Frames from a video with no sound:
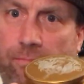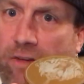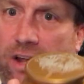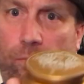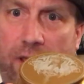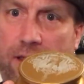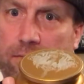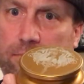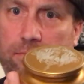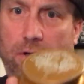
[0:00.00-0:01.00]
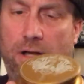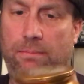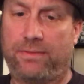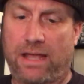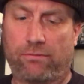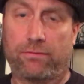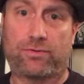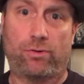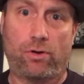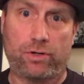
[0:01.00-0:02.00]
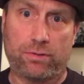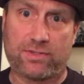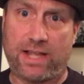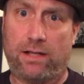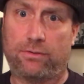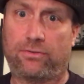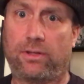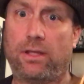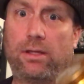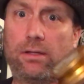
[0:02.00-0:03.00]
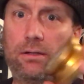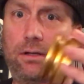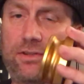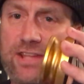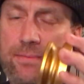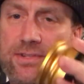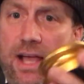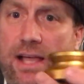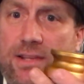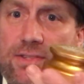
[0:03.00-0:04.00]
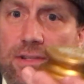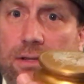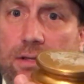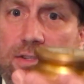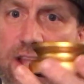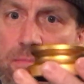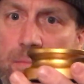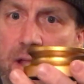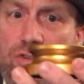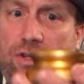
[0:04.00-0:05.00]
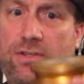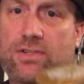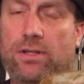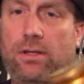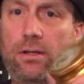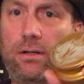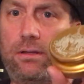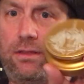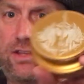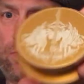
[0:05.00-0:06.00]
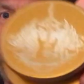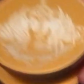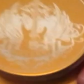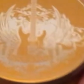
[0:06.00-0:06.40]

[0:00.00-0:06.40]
record weight that Riverstone Audio sells, same size, same dimensions. This one